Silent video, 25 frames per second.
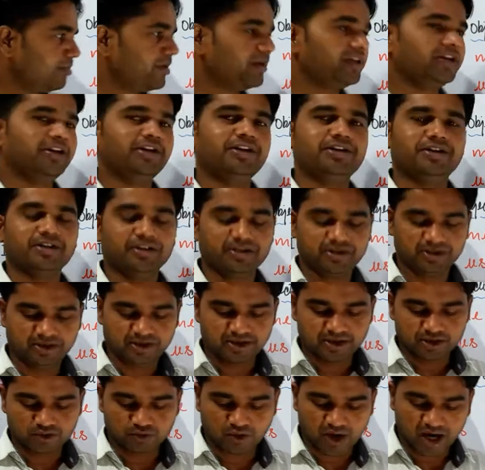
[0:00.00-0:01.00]
mean it.
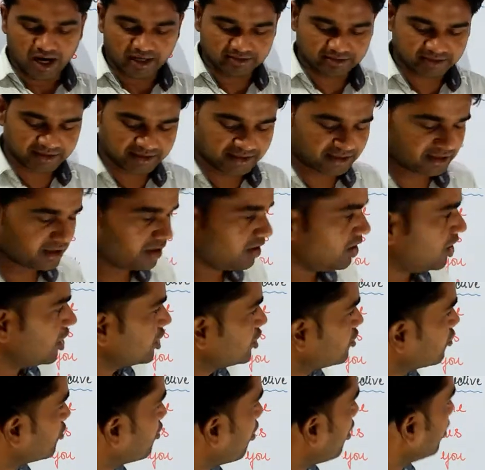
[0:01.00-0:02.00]
I think
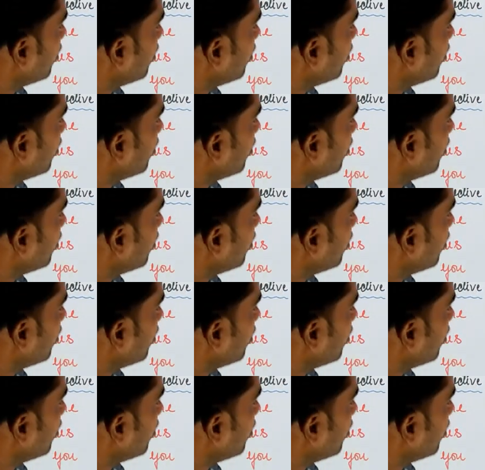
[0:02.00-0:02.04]
you